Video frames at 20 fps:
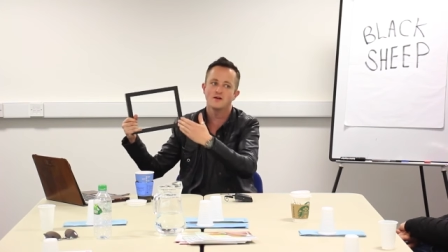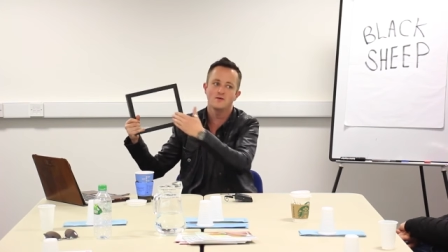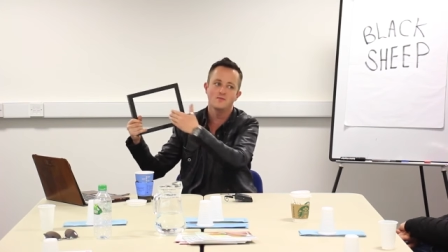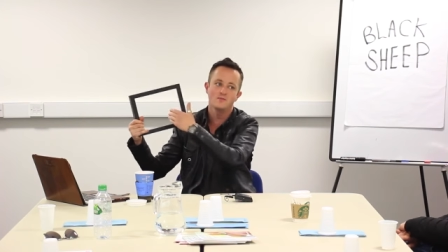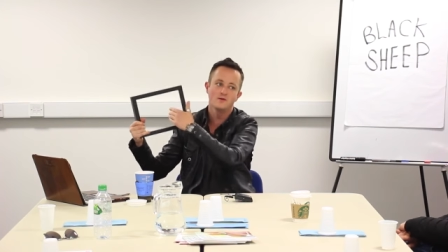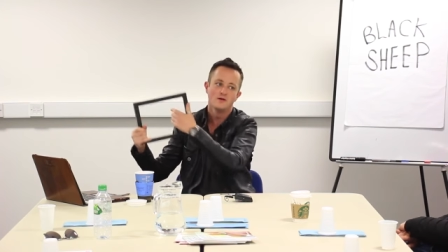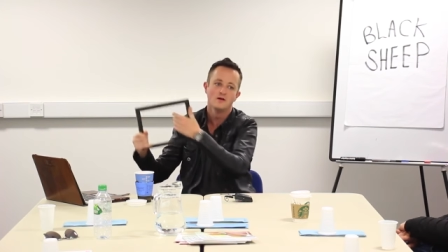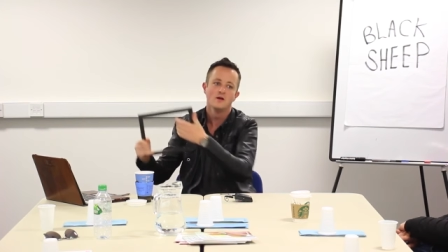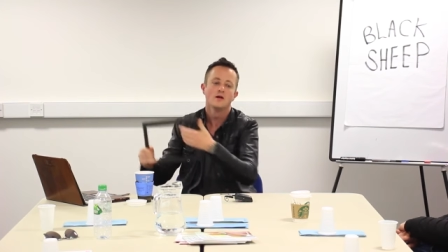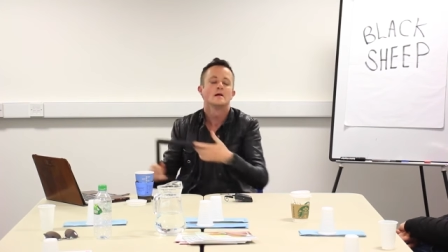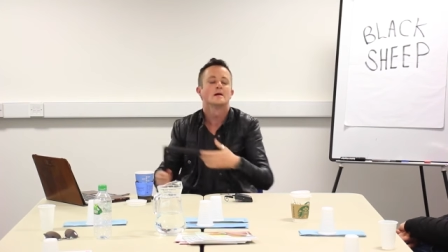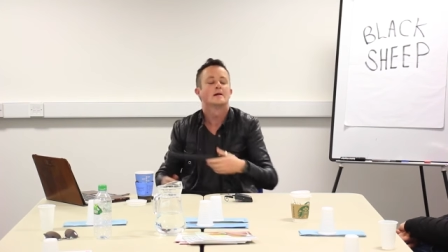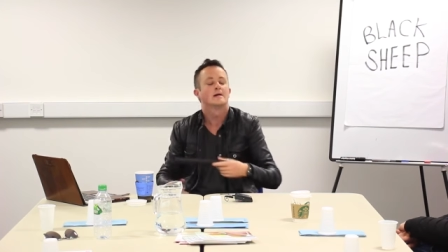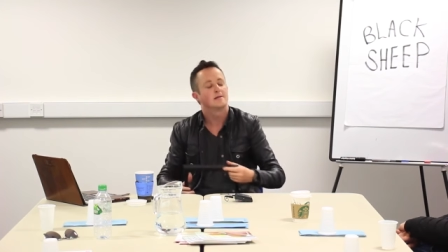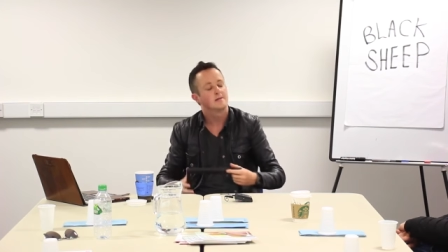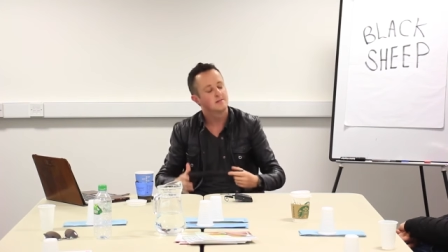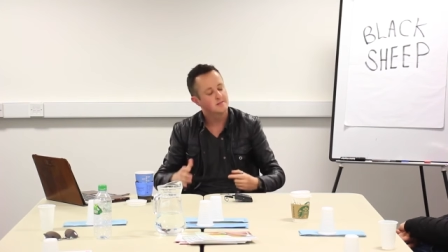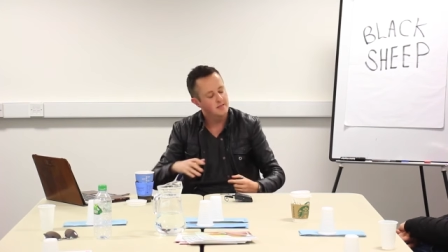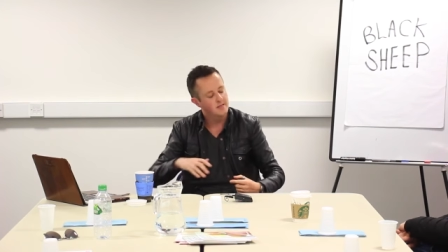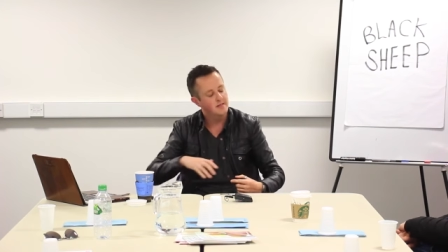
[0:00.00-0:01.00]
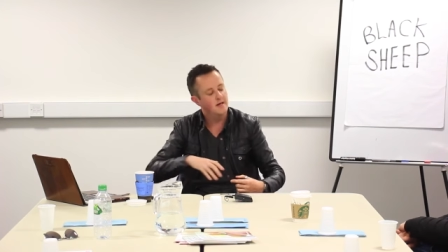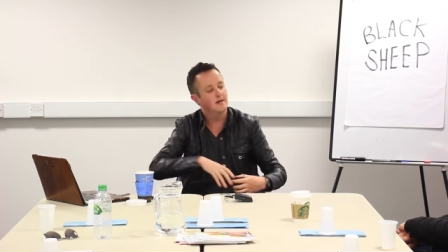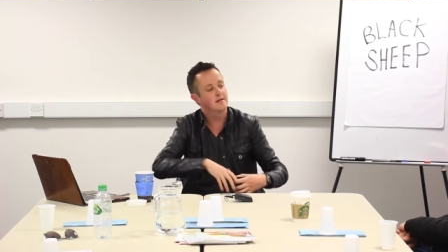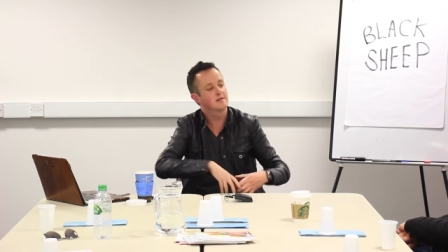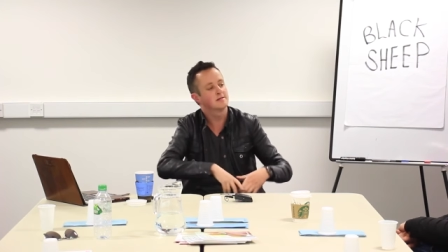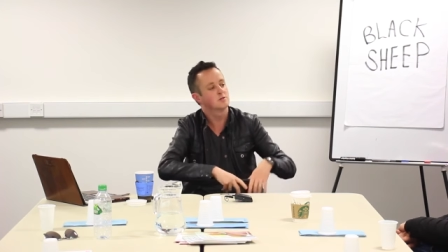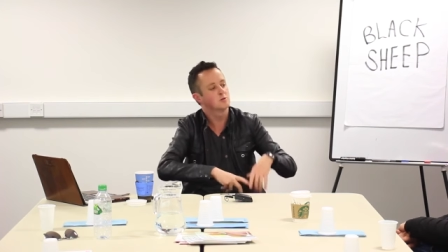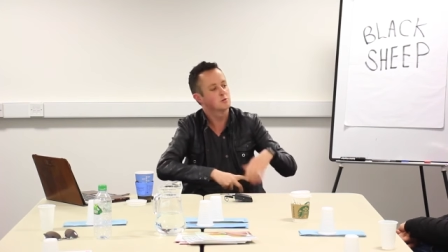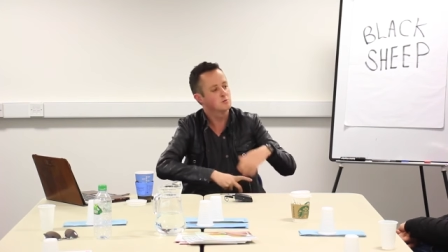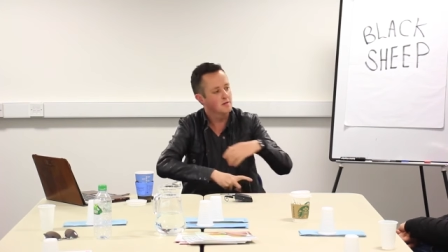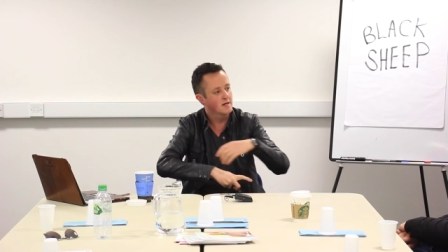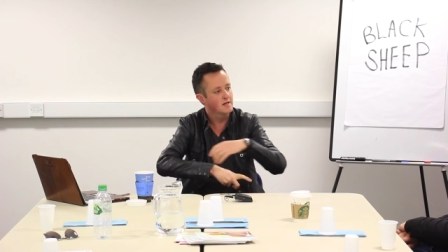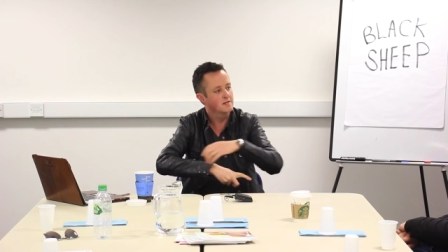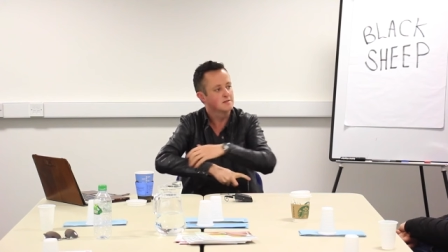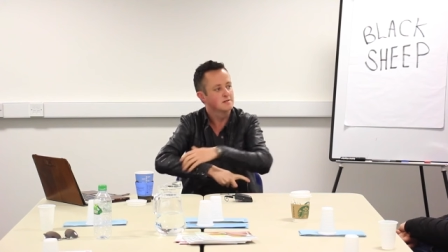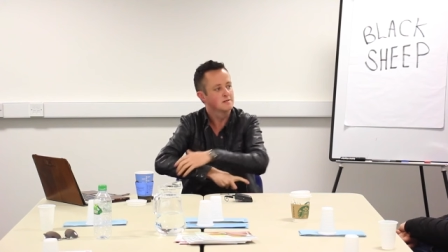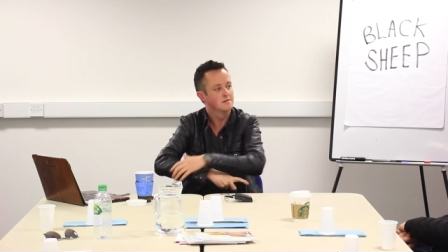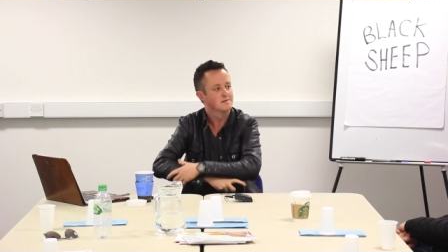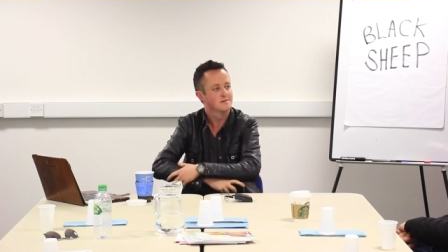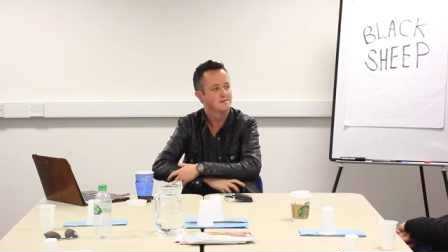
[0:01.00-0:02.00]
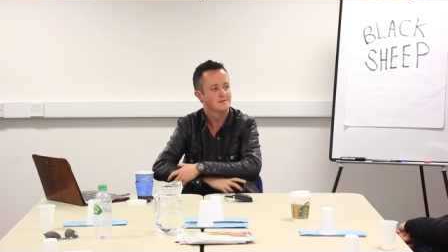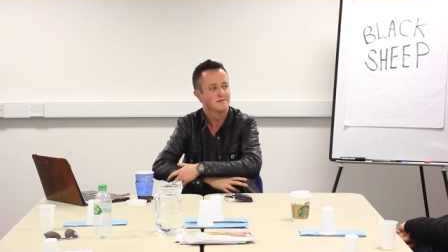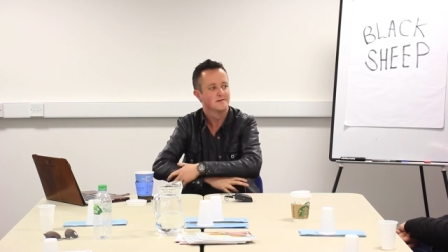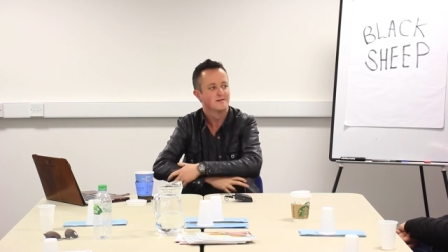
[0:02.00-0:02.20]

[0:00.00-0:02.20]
Um, you say that is great,